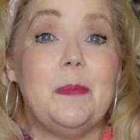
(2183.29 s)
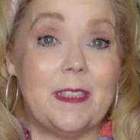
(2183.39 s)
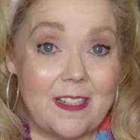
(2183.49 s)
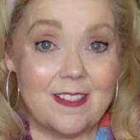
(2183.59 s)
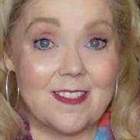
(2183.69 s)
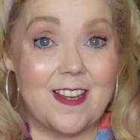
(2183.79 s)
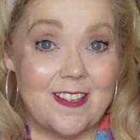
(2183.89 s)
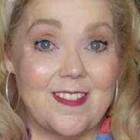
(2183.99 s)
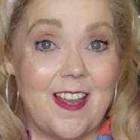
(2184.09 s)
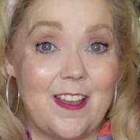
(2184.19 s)
Please
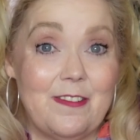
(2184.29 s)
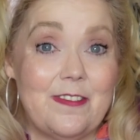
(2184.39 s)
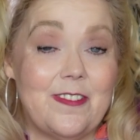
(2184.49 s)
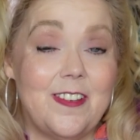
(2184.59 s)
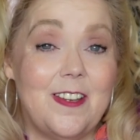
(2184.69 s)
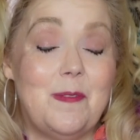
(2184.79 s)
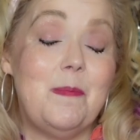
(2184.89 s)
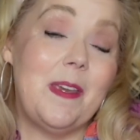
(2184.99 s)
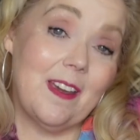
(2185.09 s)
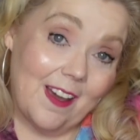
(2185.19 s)
stay safe,
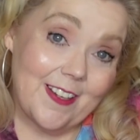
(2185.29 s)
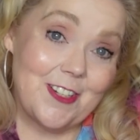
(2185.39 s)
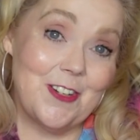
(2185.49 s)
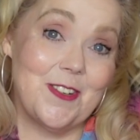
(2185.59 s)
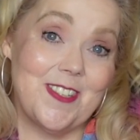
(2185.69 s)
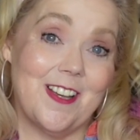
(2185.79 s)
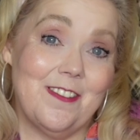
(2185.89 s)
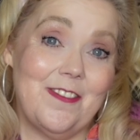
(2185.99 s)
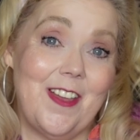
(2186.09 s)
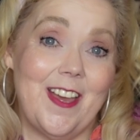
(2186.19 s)
be kind to
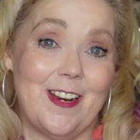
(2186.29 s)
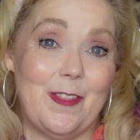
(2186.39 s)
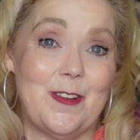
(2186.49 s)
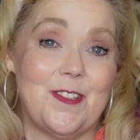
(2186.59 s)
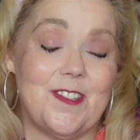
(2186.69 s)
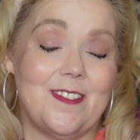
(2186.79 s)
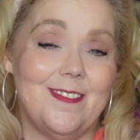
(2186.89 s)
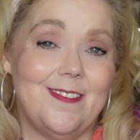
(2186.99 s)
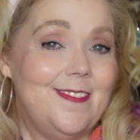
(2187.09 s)
yourself and others,